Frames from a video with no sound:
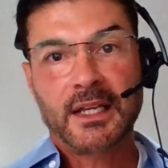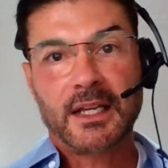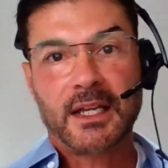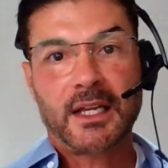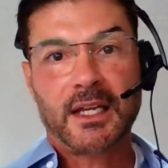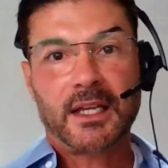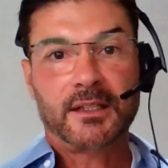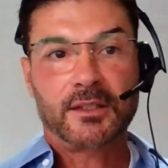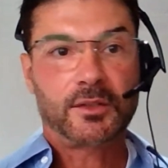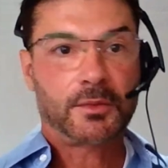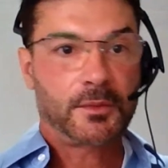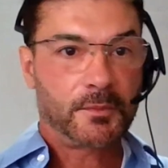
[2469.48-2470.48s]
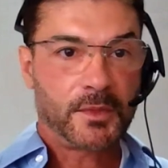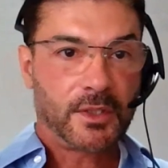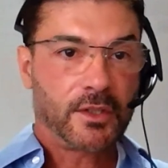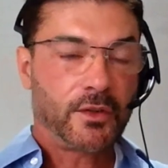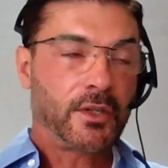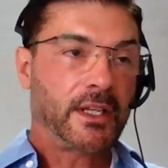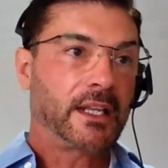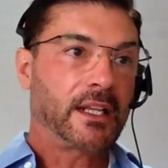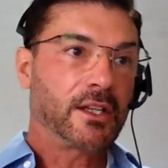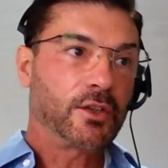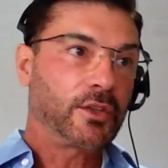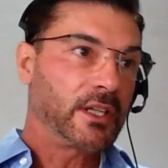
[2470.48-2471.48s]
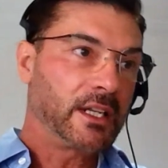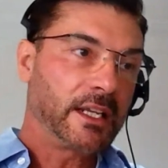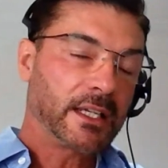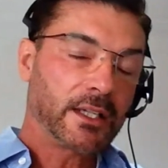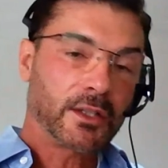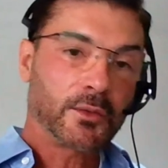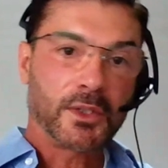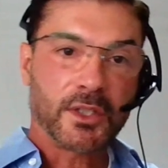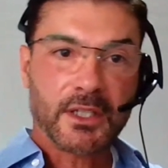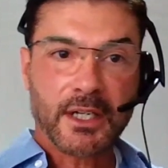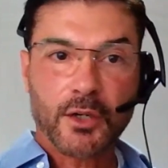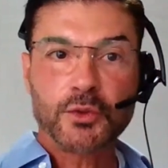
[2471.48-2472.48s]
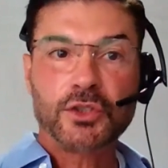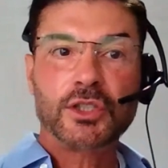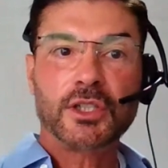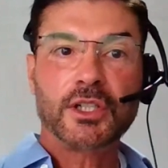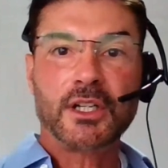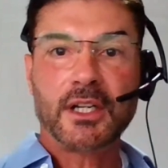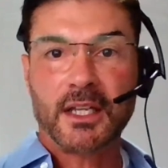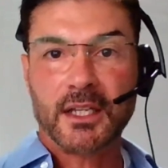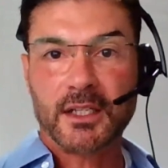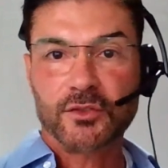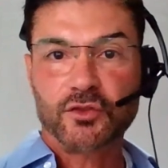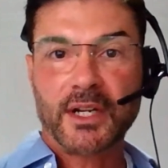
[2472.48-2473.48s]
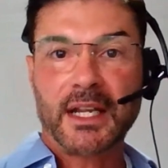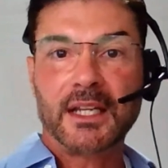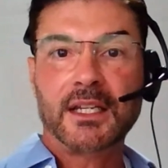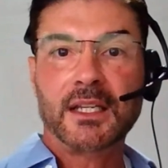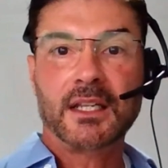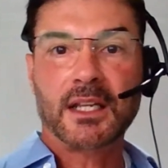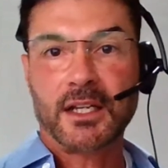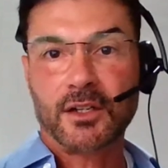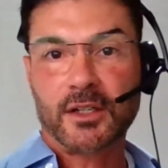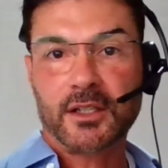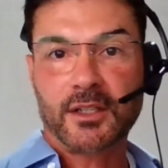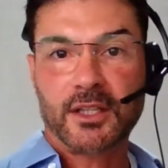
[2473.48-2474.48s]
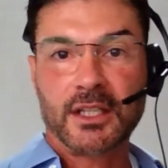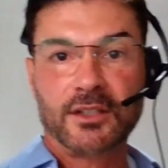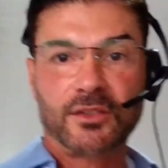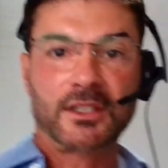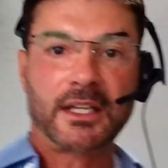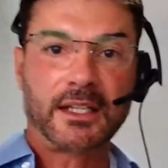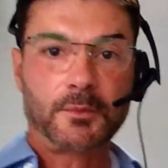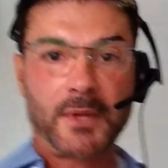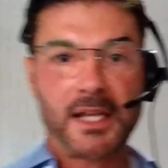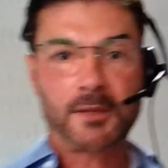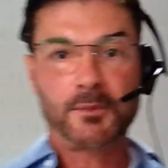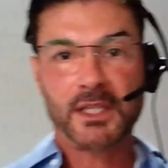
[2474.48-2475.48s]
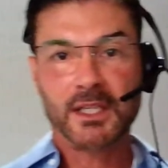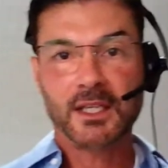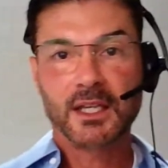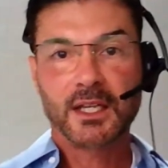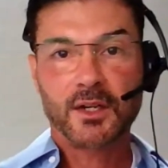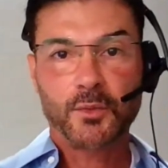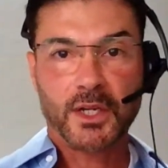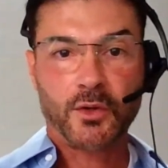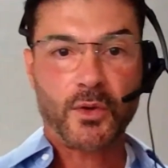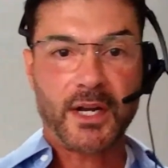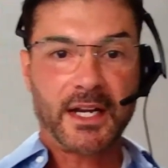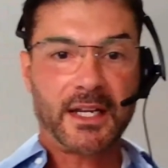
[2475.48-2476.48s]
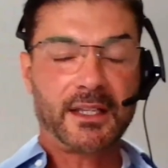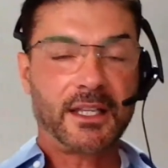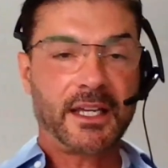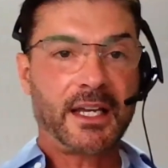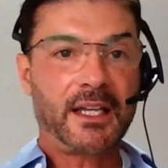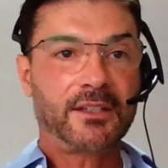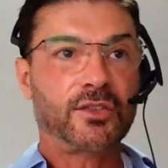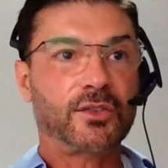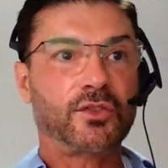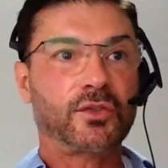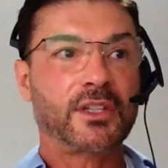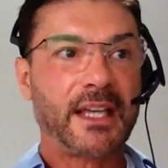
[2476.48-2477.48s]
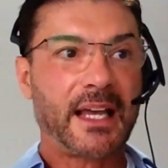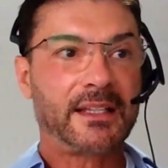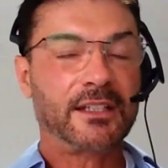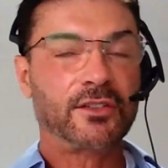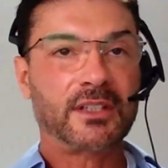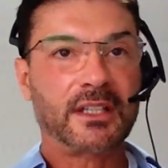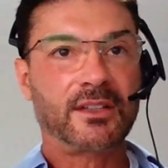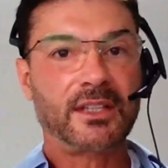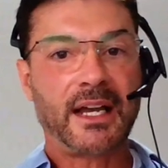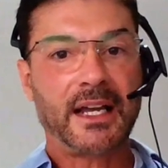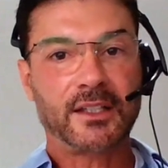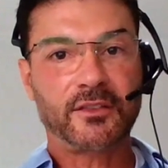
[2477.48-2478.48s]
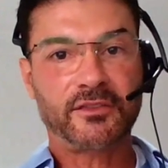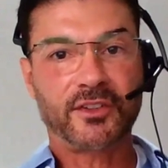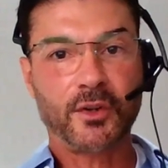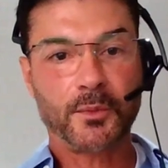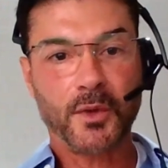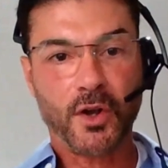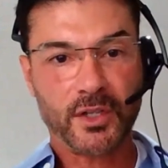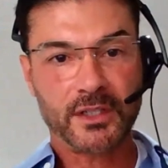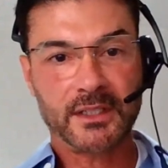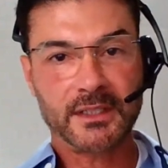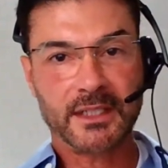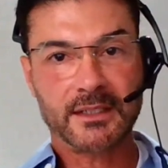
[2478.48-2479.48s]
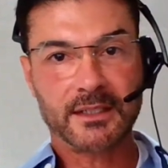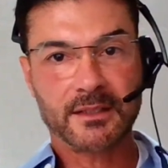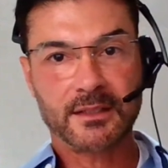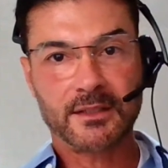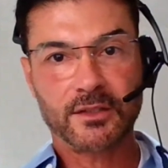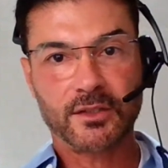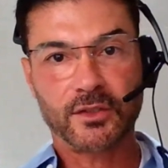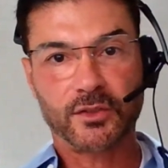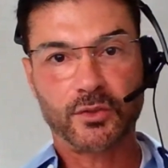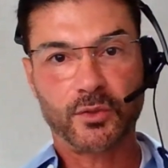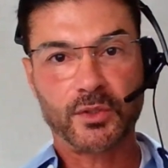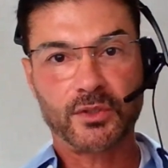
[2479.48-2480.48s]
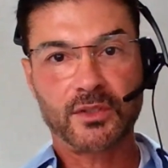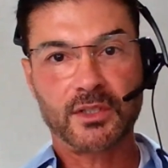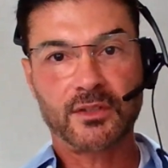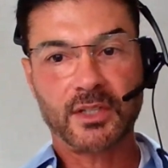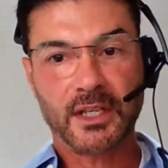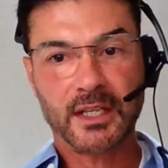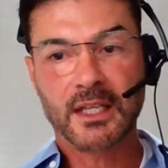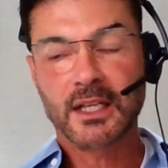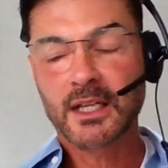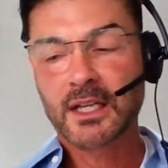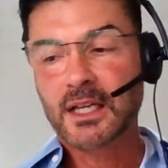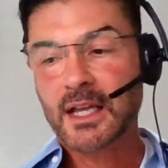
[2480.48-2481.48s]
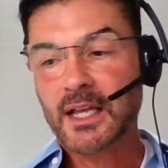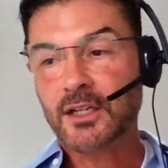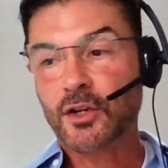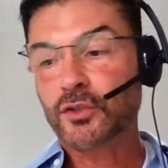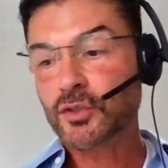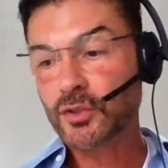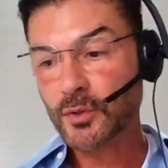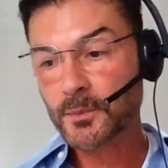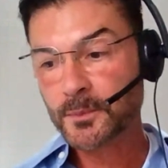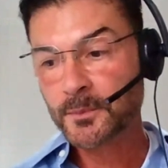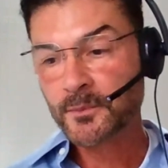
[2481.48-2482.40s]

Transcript: and and then linking it with culture and training and other things that might be required there. So to get those insights from other data sources, to say, and also